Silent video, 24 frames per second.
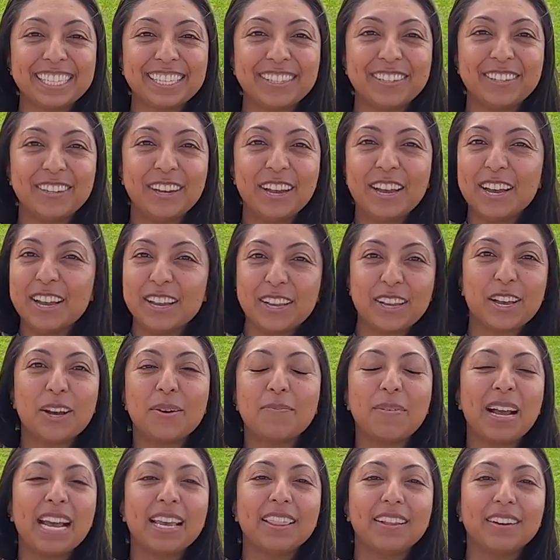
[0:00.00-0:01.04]
to go
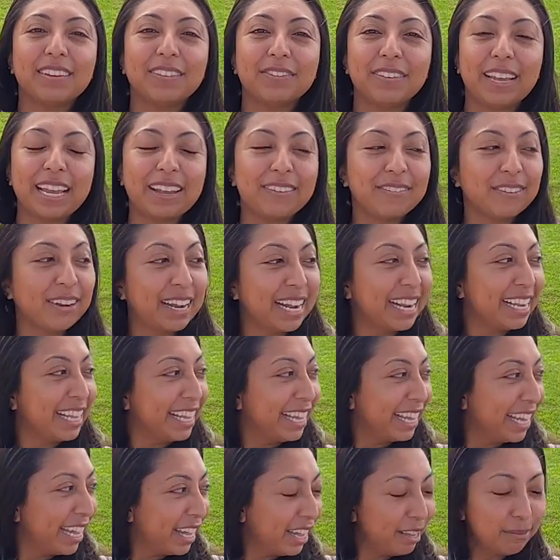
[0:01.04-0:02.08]
by their favorite,
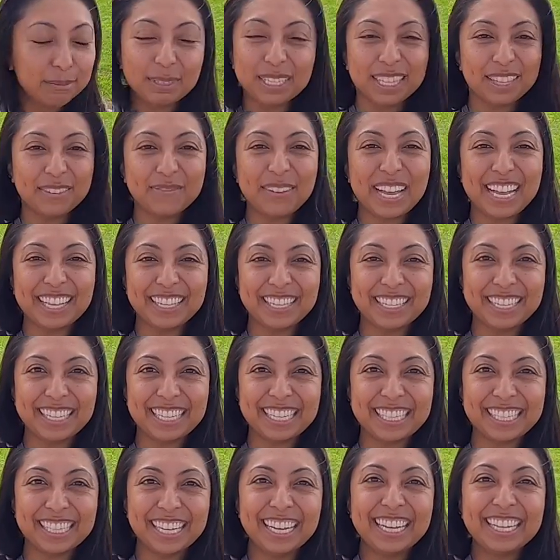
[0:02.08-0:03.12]
come to the
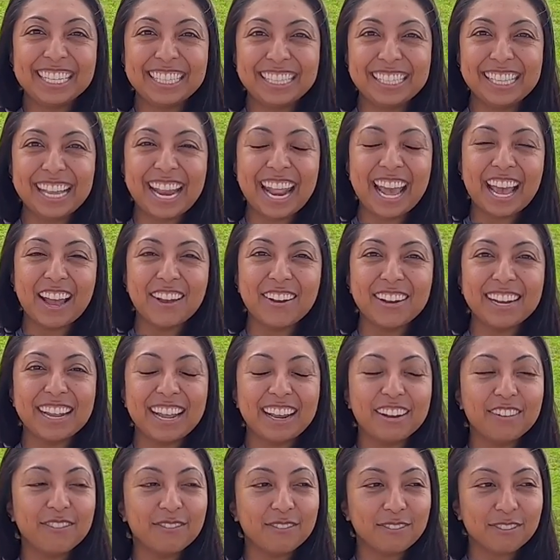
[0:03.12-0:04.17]
benches, sit down
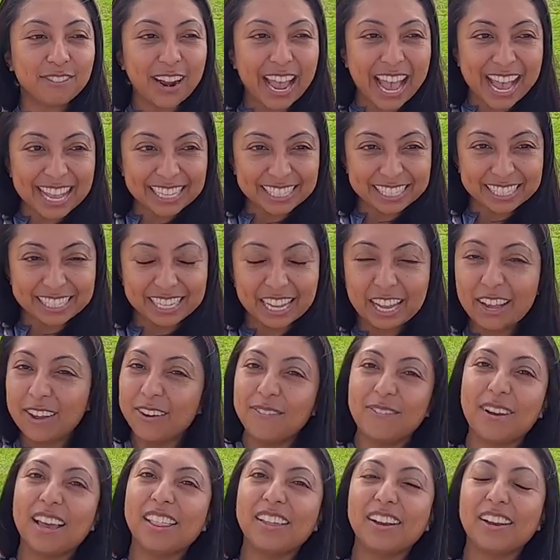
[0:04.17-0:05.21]
and rest,
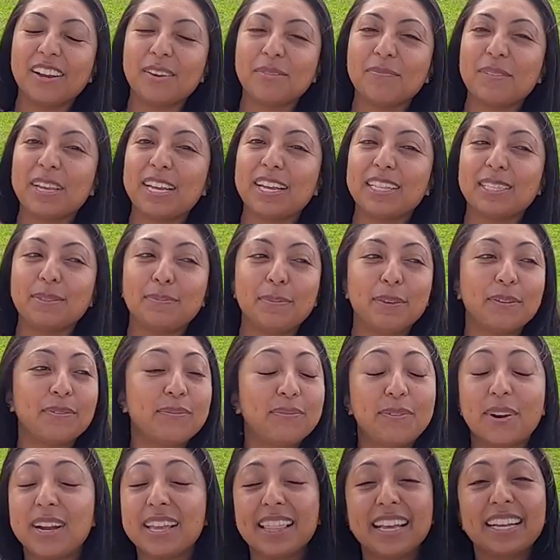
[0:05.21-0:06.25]
whether it's
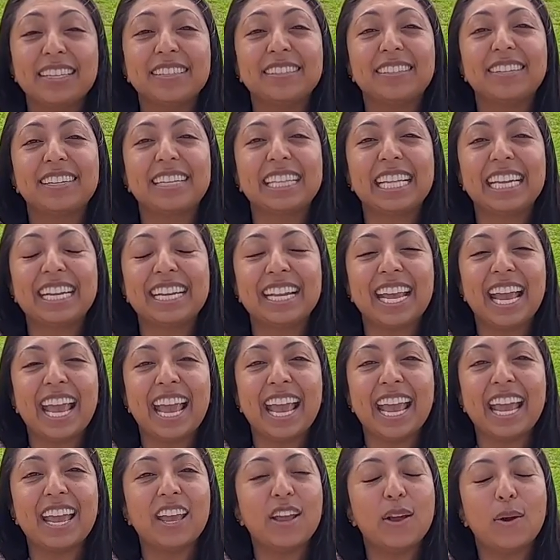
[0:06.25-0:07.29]
before they start their
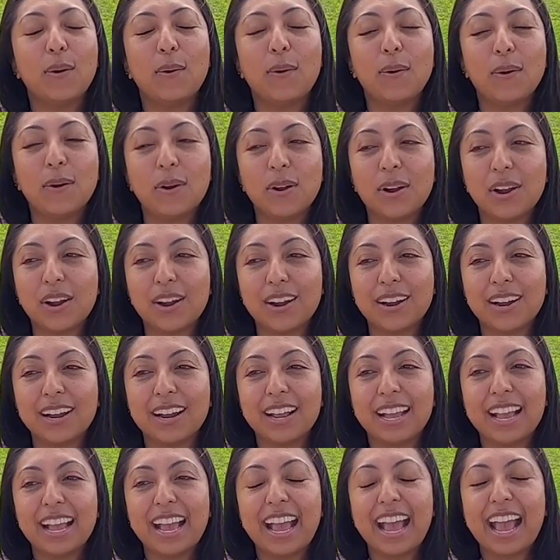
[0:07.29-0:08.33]
day or
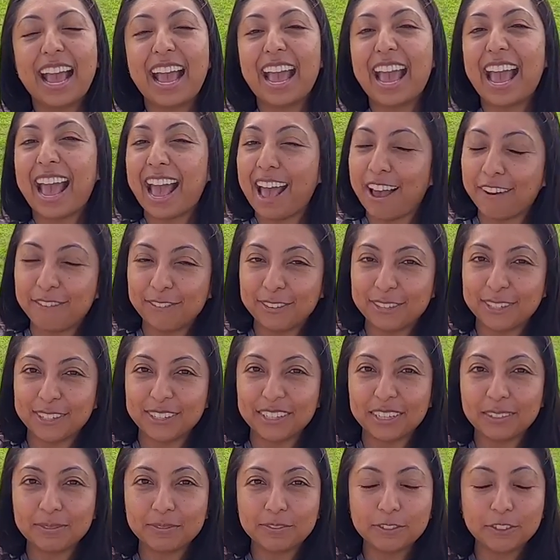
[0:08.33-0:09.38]

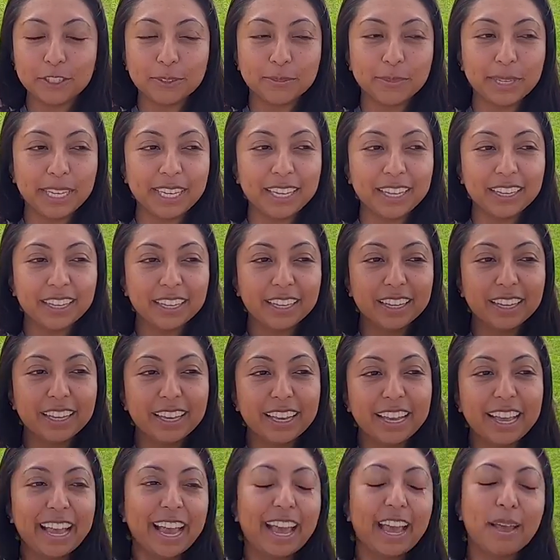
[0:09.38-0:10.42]
after. For me,
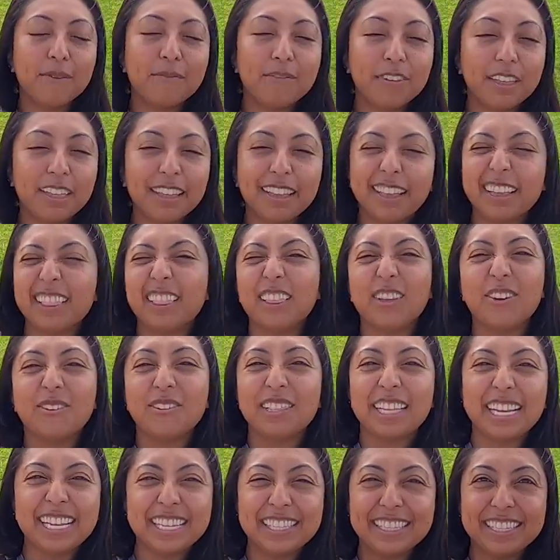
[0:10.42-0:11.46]
I'm feeling a
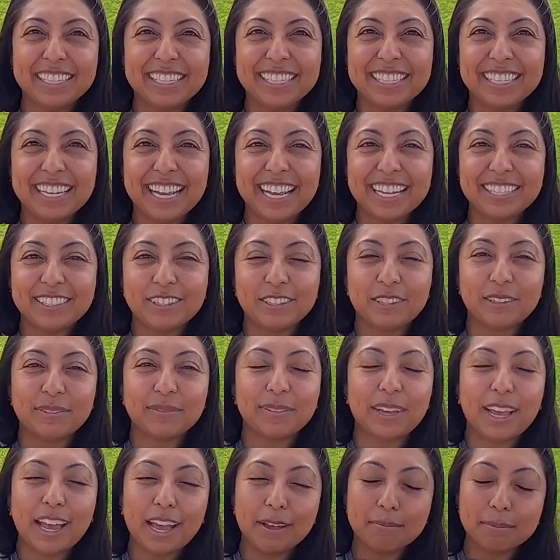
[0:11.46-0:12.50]
little lazy today, so
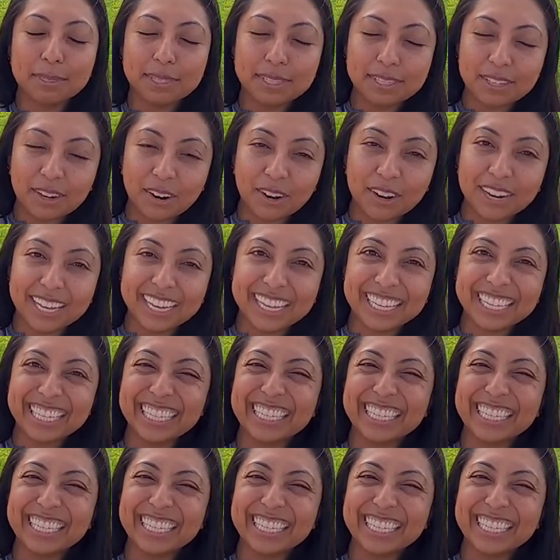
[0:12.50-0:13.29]
I'm starting.